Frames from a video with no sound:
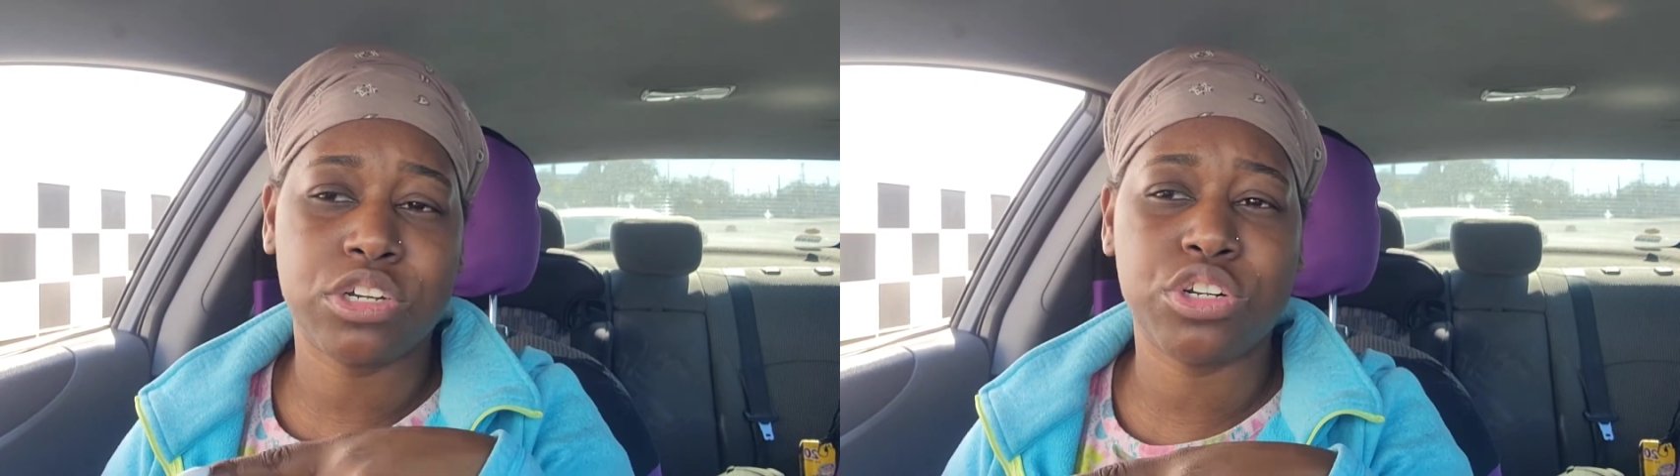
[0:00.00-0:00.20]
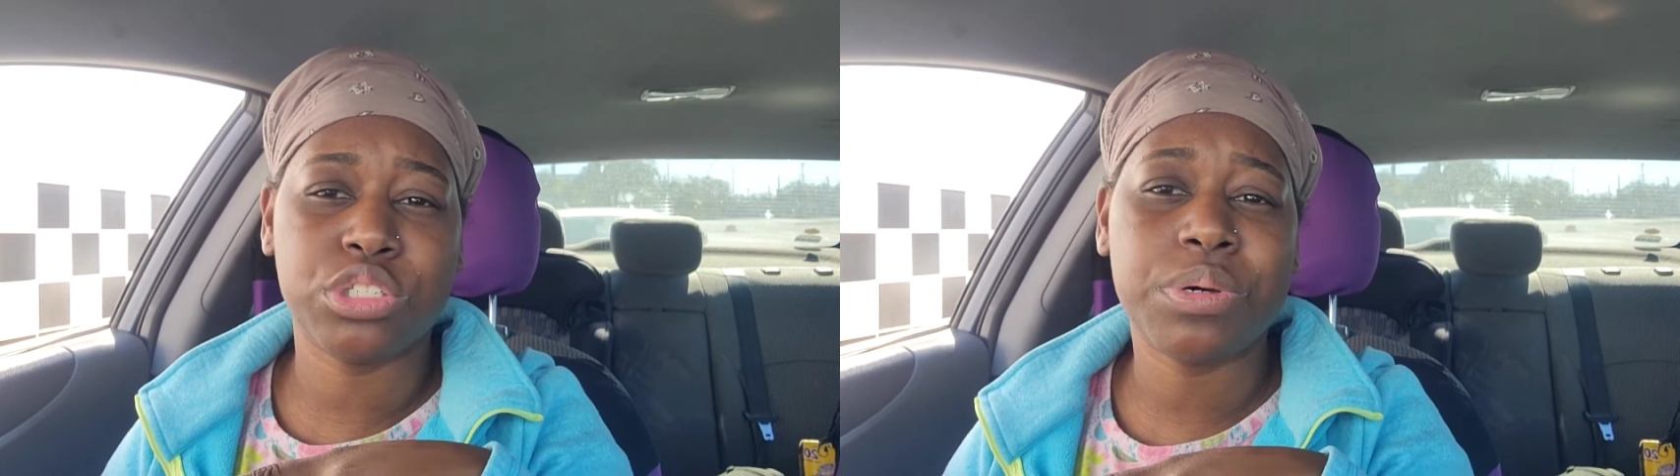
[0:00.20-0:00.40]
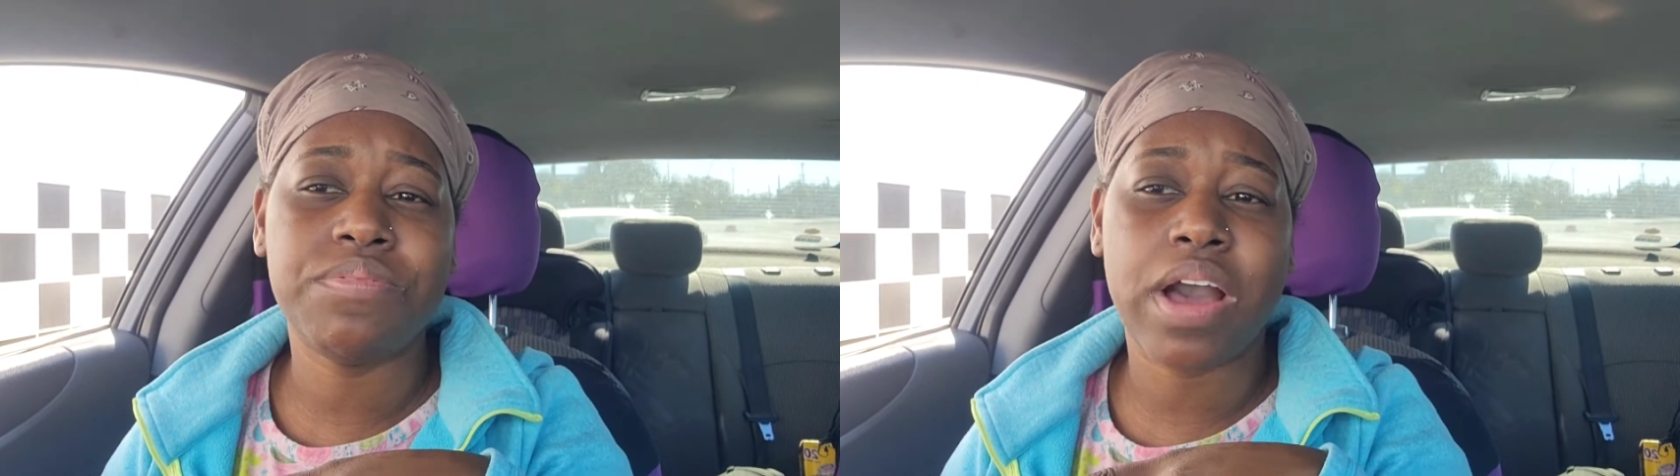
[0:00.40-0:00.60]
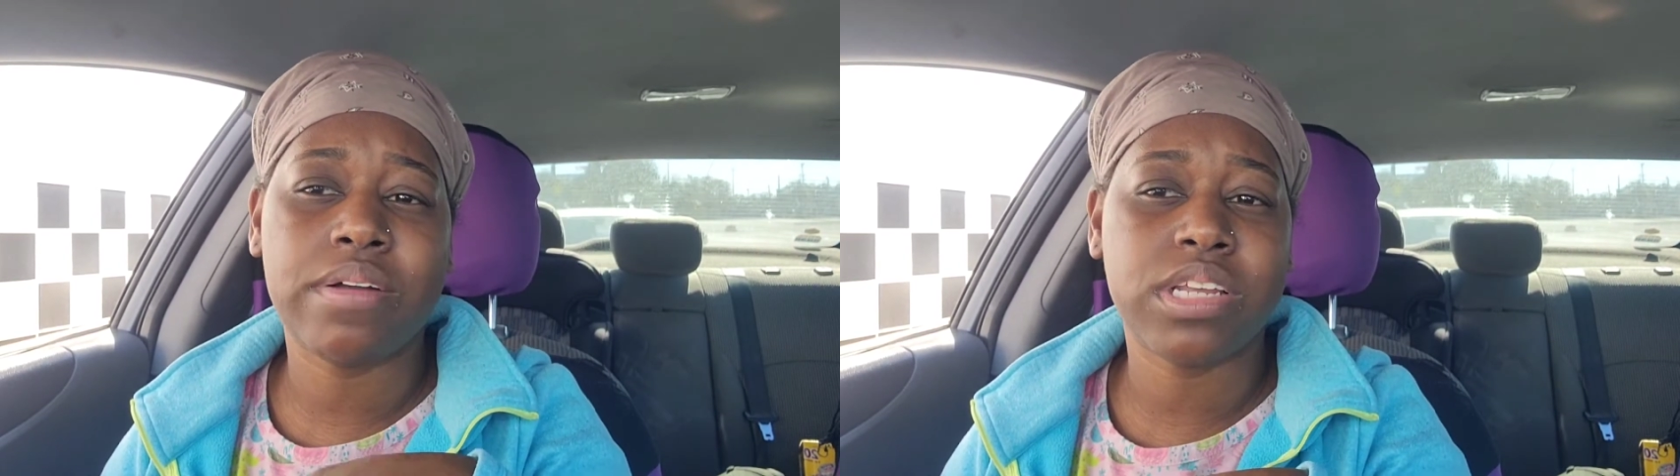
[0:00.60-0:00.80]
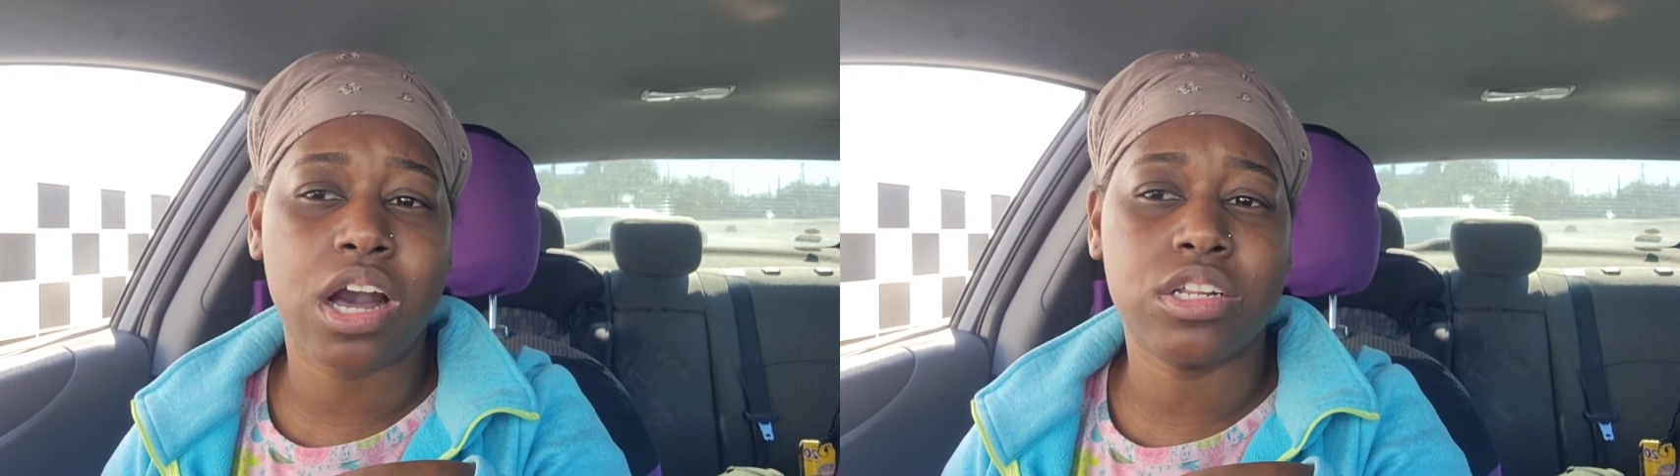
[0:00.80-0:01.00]
total
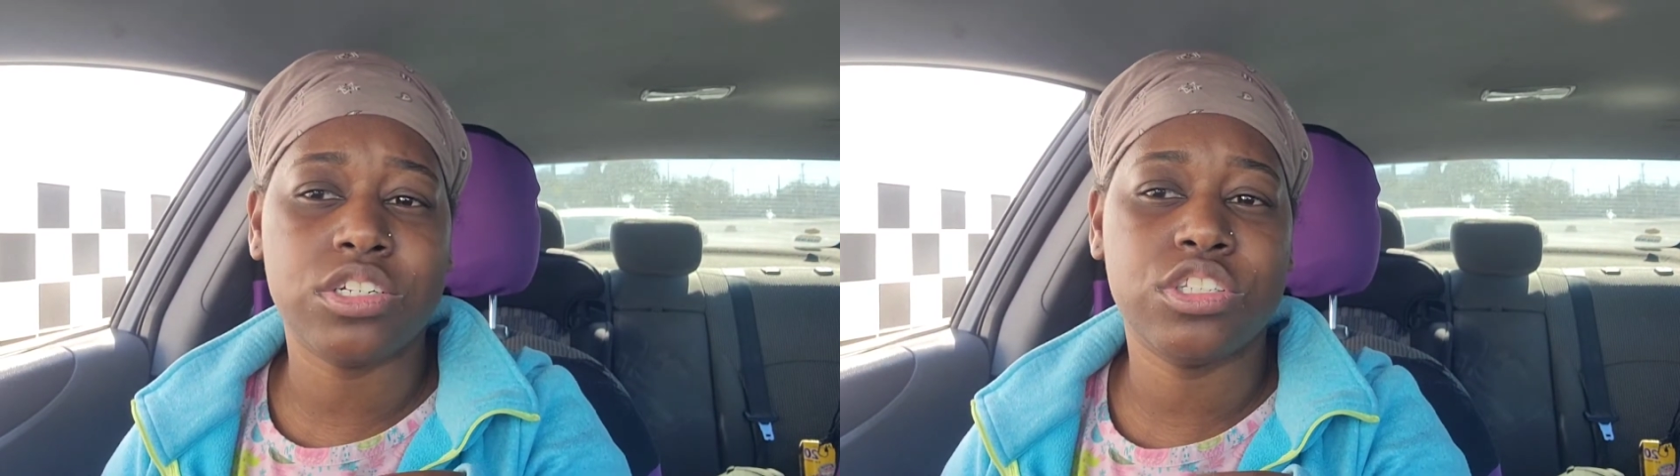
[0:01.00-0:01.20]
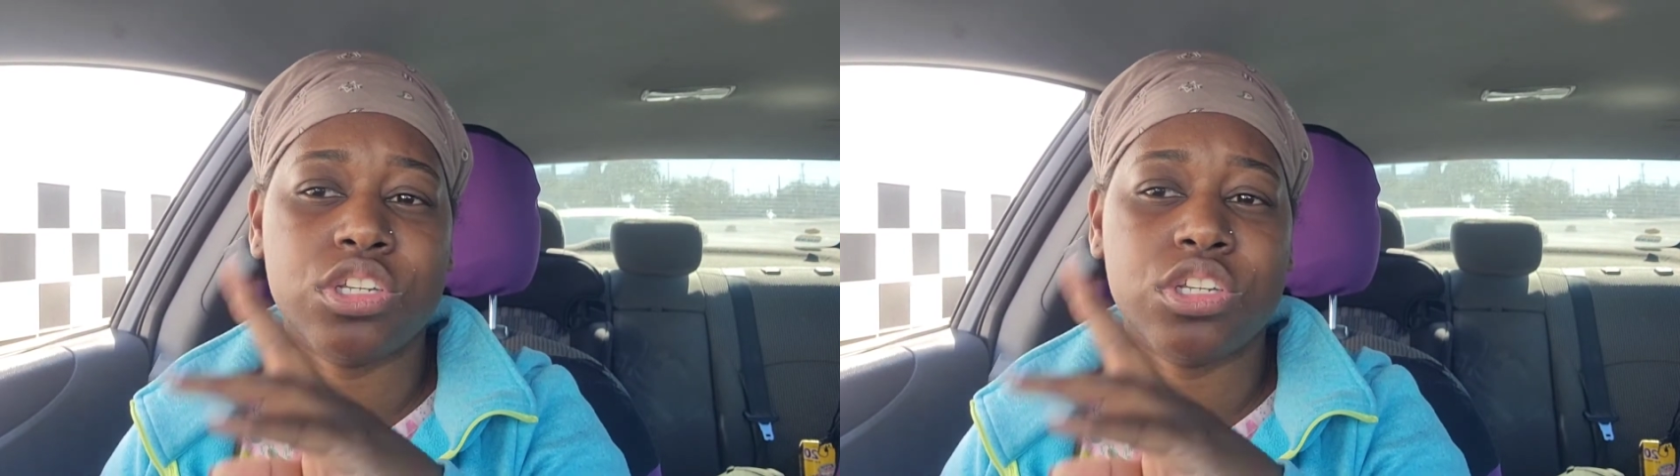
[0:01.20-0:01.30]
$25.